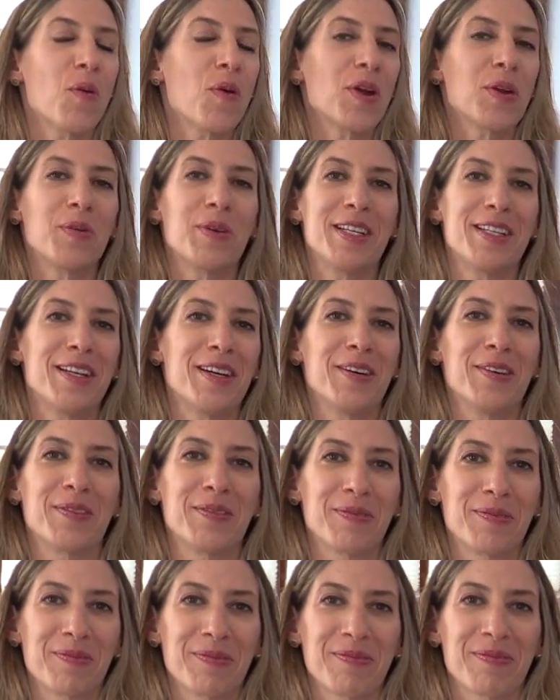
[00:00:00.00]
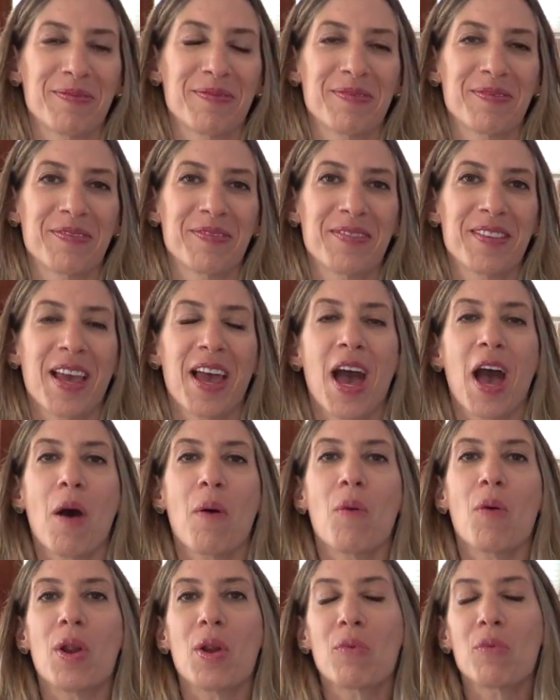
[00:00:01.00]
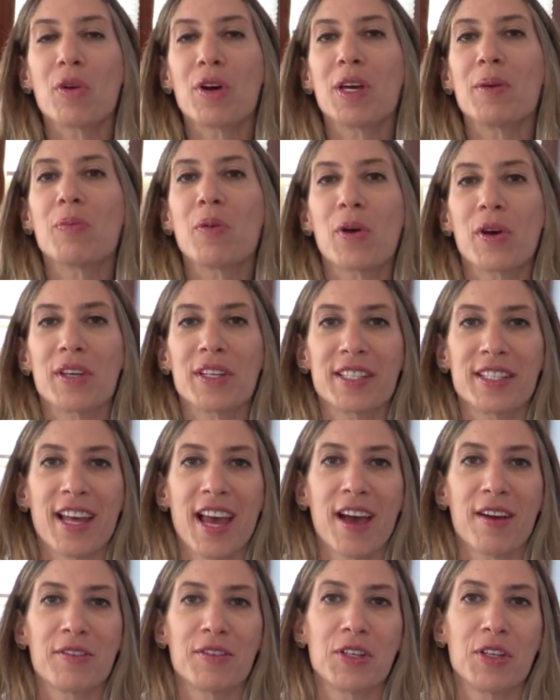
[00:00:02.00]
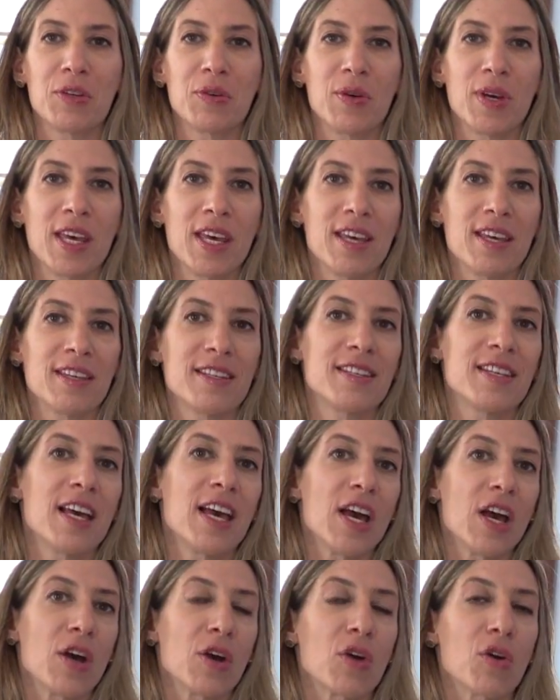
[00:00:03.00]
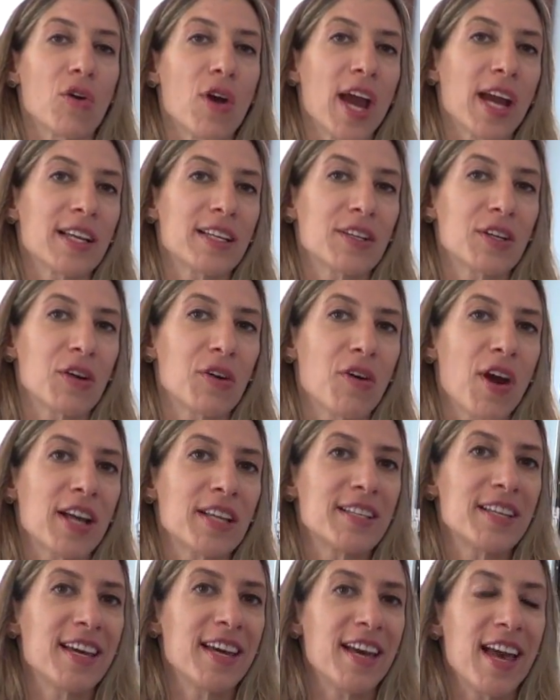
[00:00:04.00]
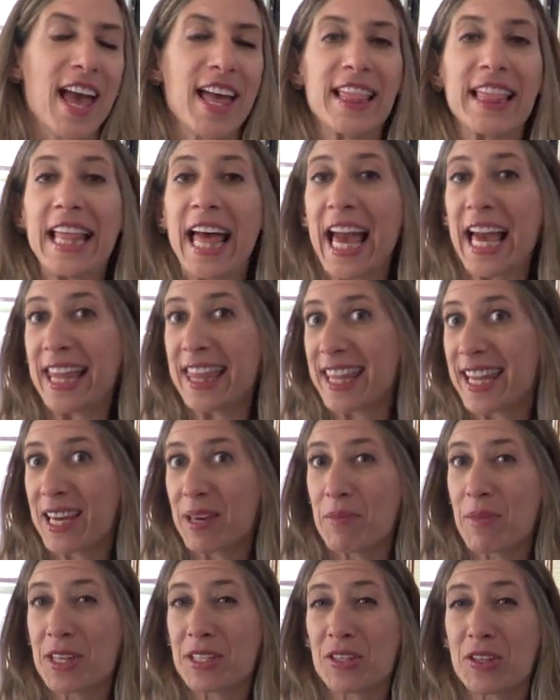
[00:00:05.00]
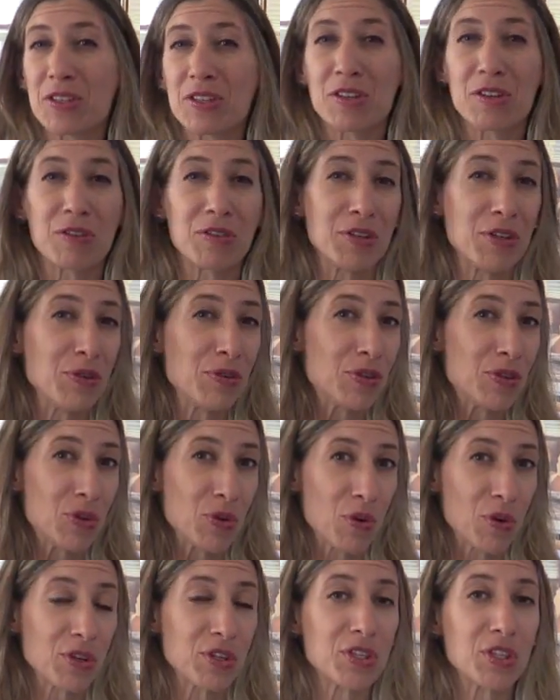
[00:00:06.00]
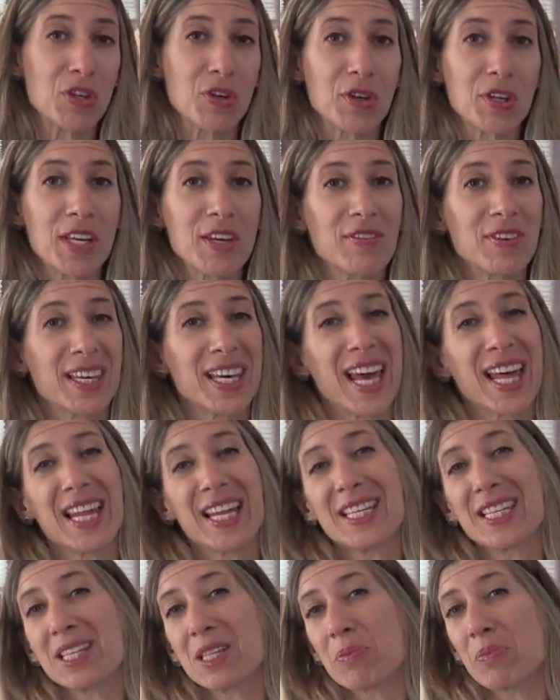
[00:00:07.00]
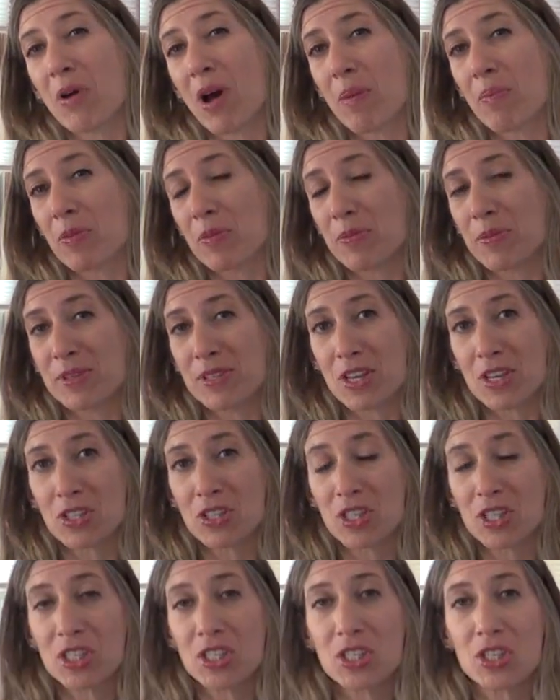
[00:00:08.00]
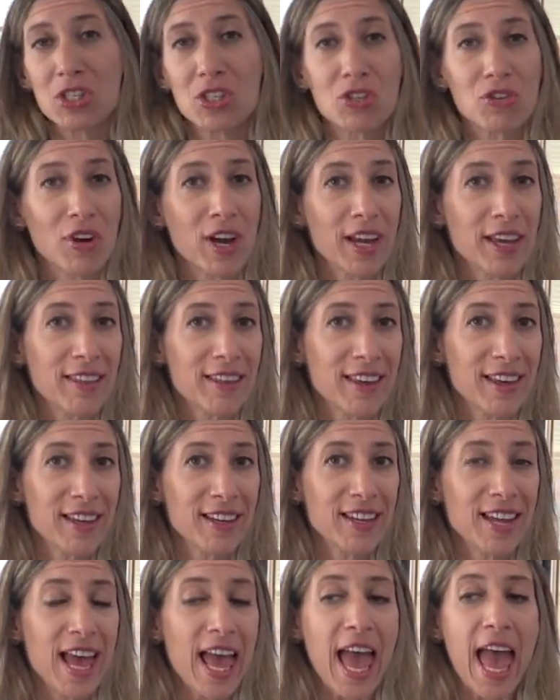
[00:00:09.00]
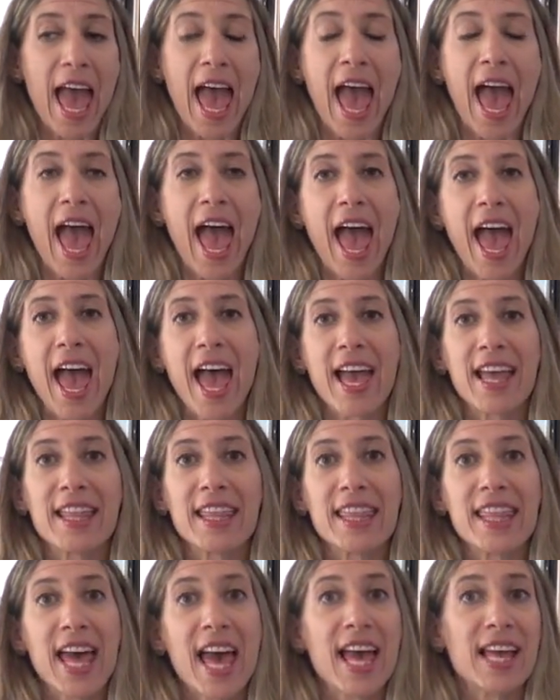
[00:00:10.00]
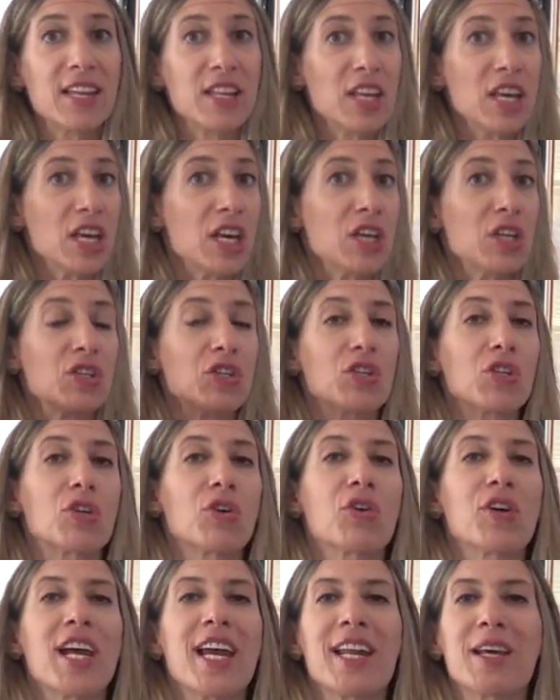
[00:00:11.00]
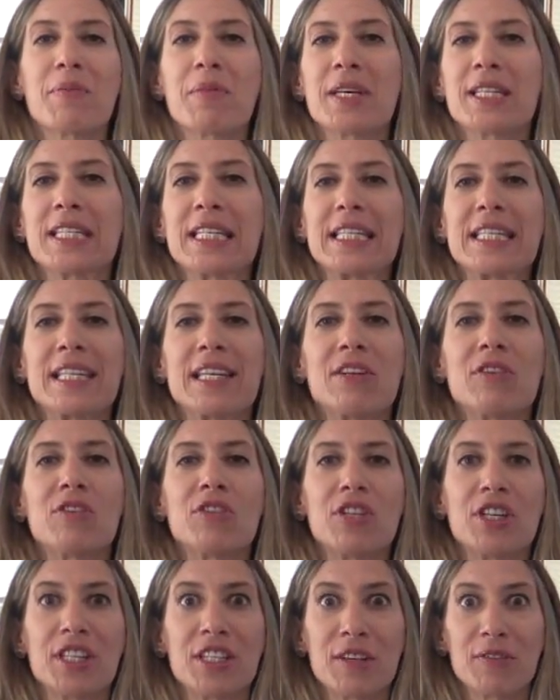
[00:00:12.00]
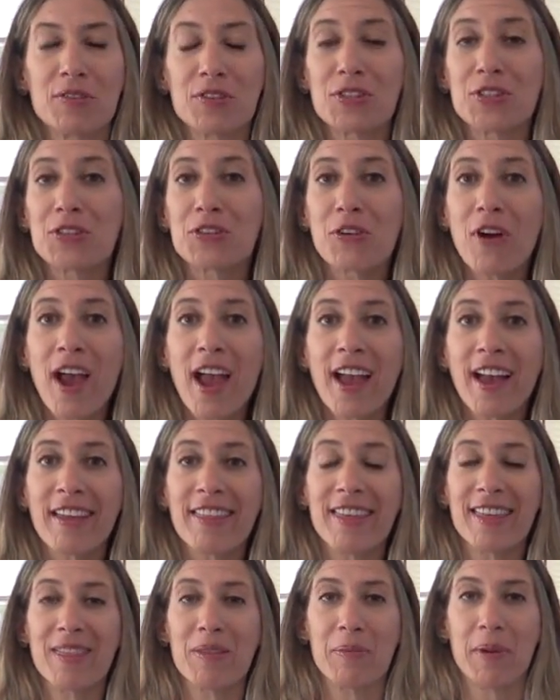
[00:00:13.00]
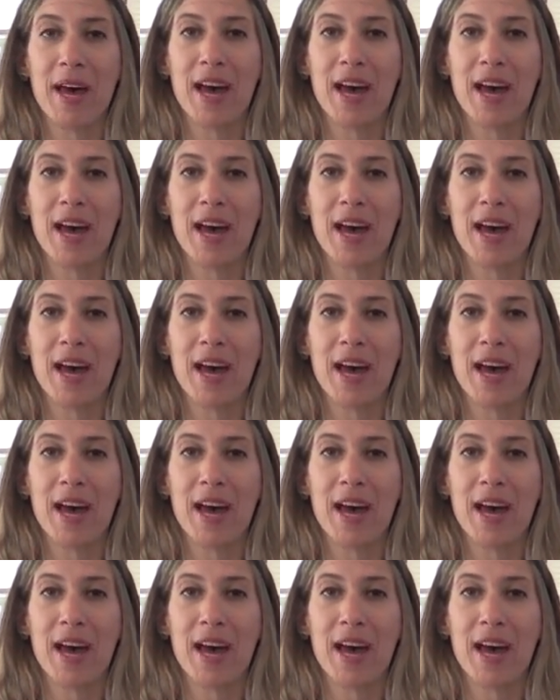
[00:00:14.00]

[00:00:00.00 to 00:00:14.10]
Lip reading: what do? What it really boils down to is correcting and lengthening muscles that are too short so you can even get into the proper positions to strengthen, and then creating muscle synergies of strength in the